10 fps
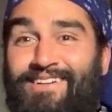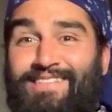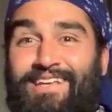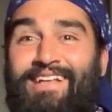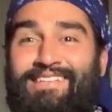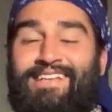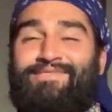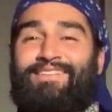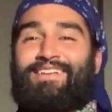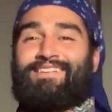So it's like
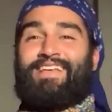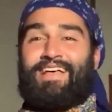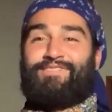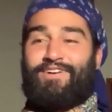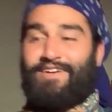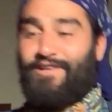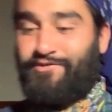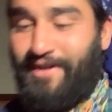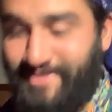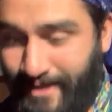it's very
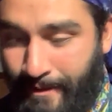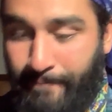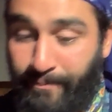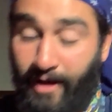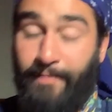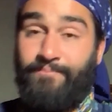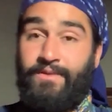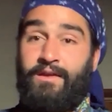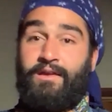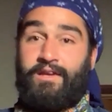interesting. But
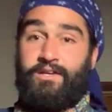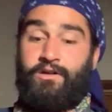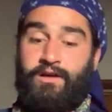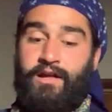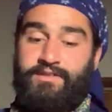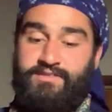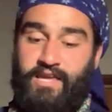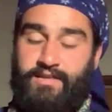it's